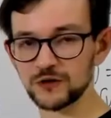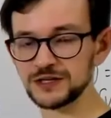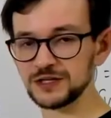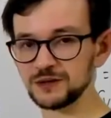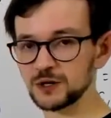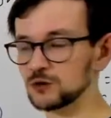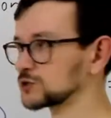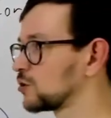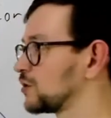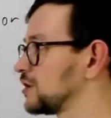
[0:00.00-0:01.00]
array D,
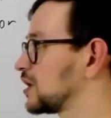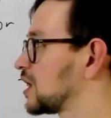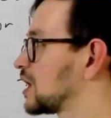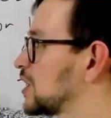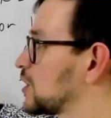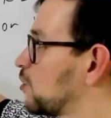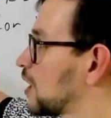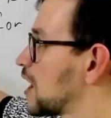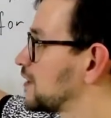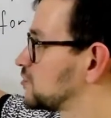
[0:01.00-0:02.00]
because on
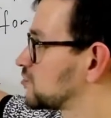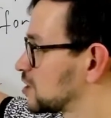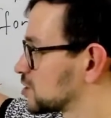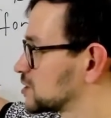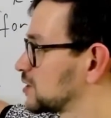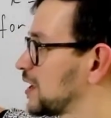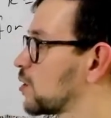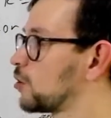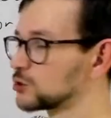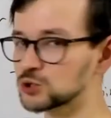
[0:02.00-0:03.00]
all other iterations they
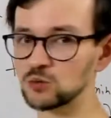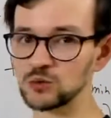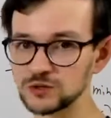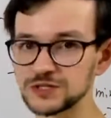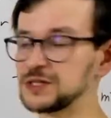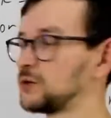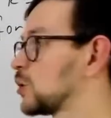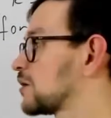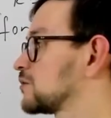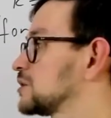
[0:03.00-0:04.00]
also still will
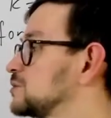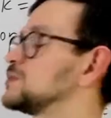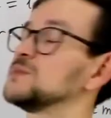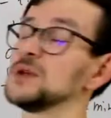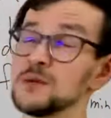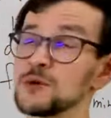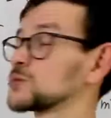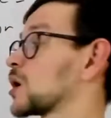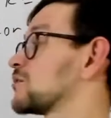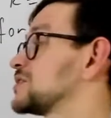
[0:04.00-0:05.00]
have,
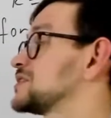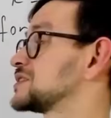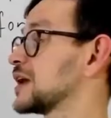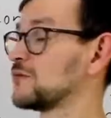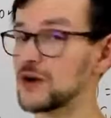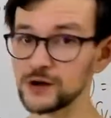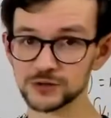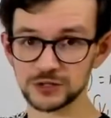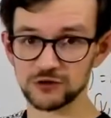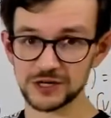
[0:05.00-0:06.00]
because we have the same
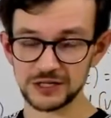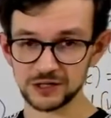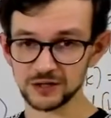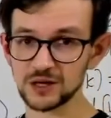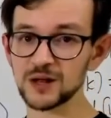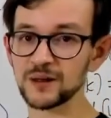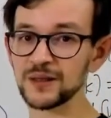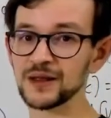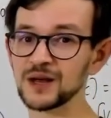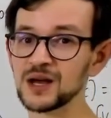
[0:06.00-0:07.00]
values in array D.
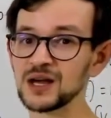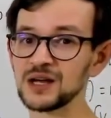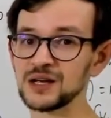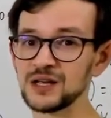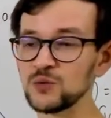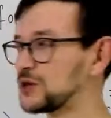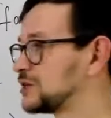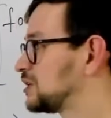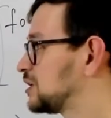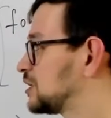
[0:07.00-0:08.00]

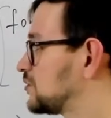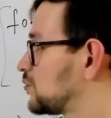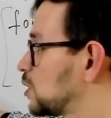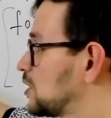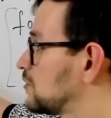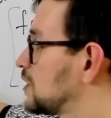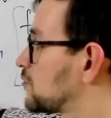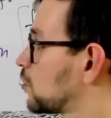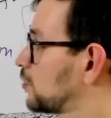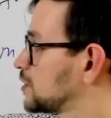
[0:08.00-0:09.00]

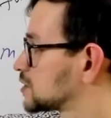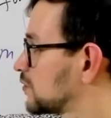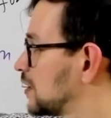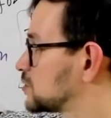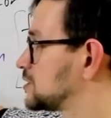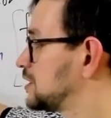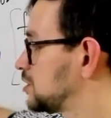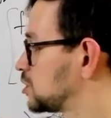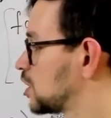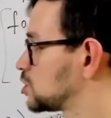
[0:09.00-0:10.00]
If all these values
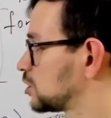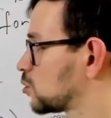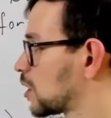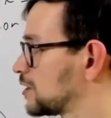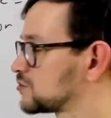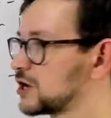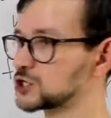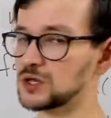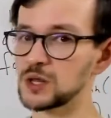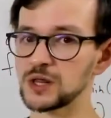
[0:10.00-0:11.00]
didn't change in one
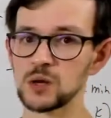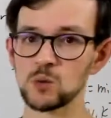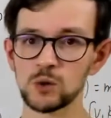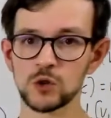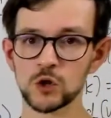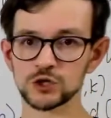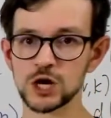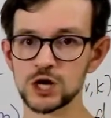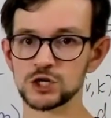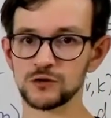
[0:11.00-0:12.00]
iteration, they will not
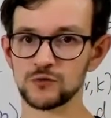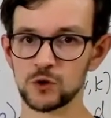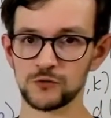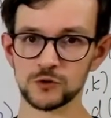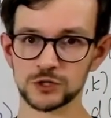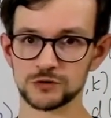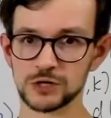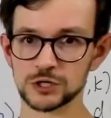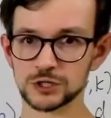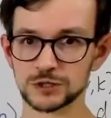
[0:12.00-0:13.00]
change in all future
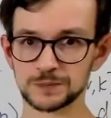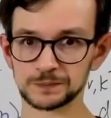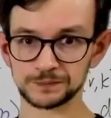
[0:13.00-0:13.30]
iterations.